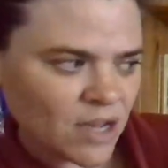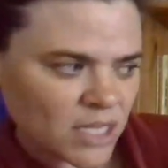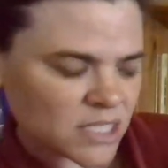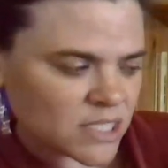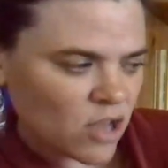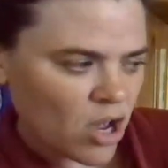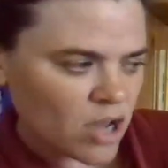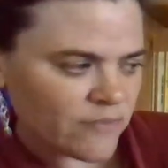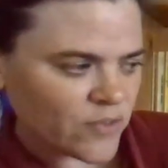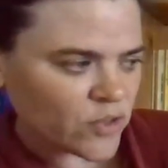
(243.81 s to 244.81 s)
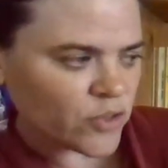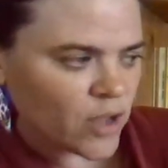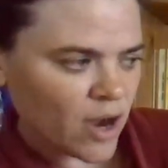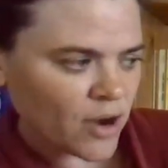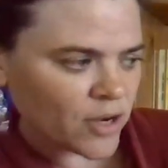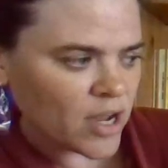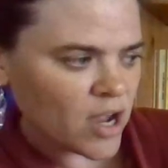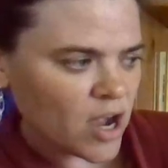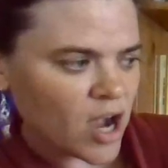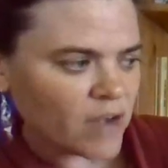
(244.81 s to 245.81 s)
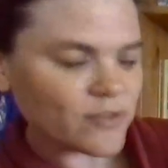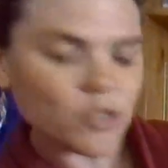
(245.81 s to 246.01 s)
a song-filled ark of